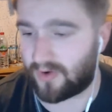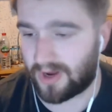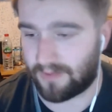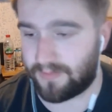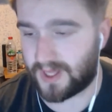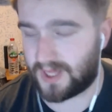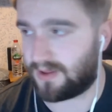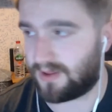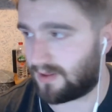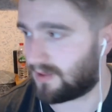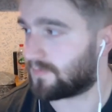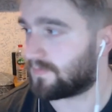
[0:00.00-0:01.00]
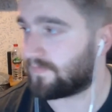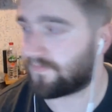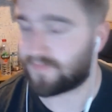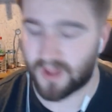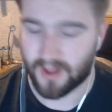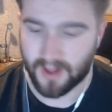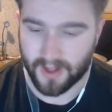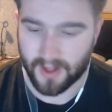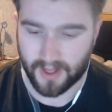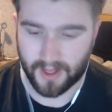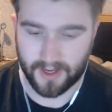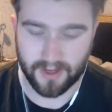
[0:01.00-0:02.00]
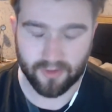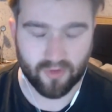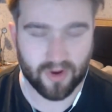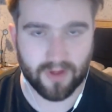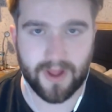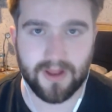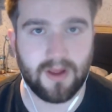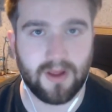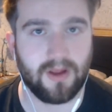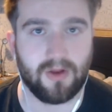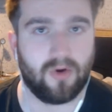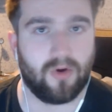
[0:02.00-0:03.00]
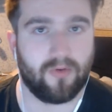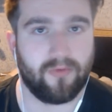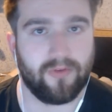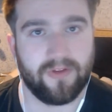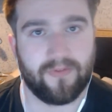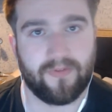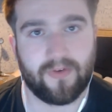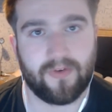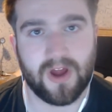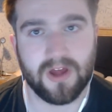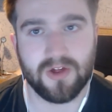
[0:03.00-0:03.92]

the Yeezys, Adidas recommend you don't refresh,